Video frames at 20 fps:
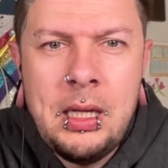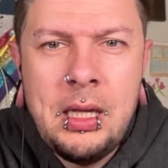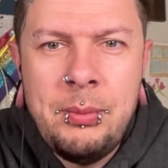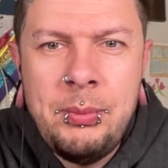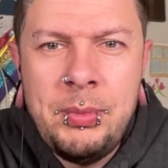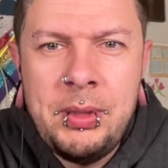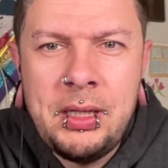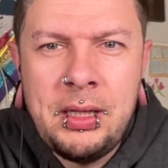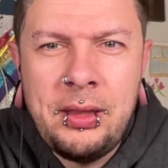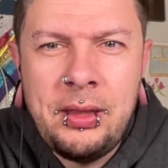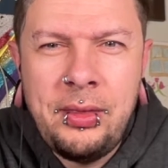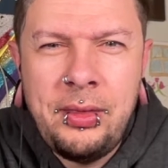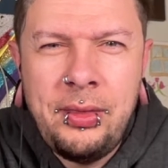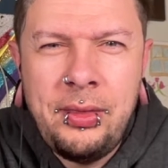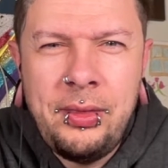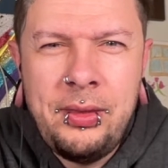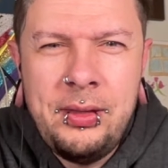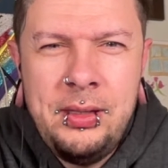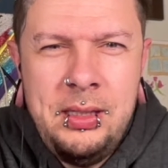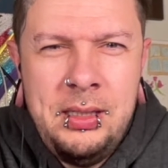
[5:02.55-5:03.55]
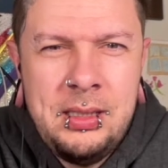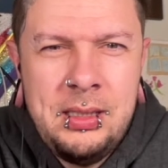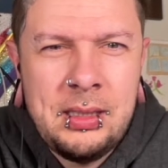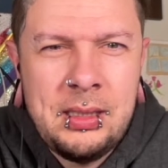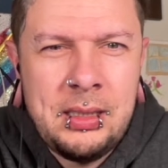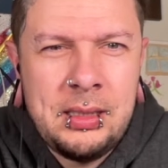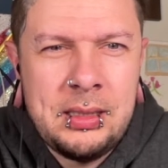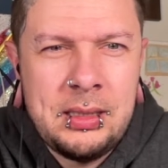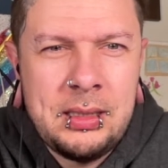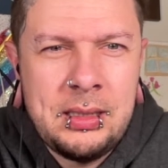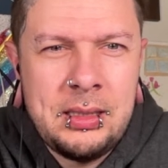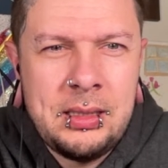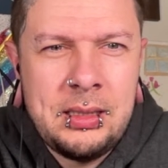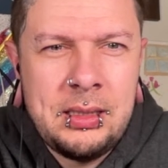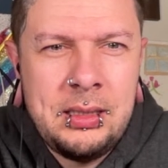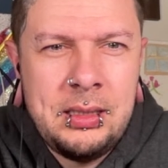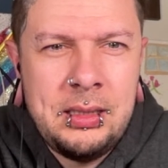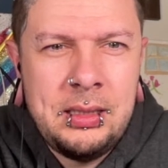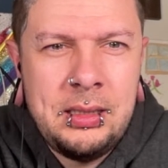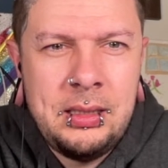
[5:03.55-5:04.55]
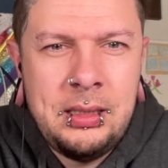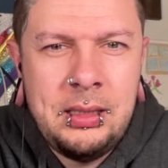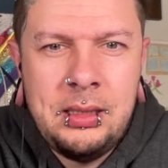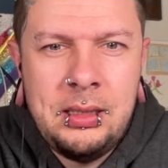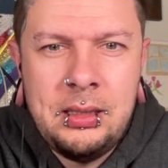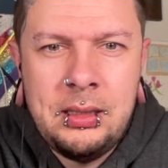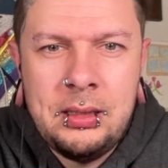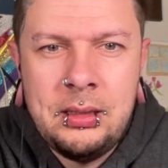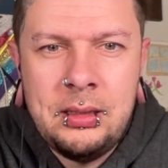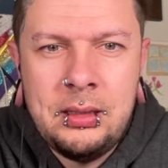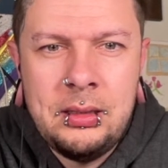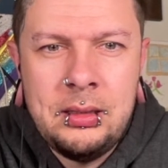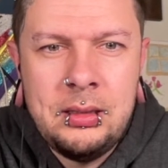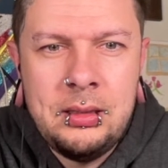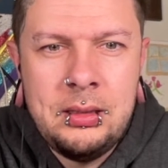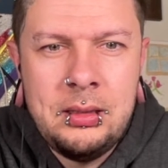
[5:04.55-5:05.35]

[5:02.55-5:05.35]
I mean, I think I can.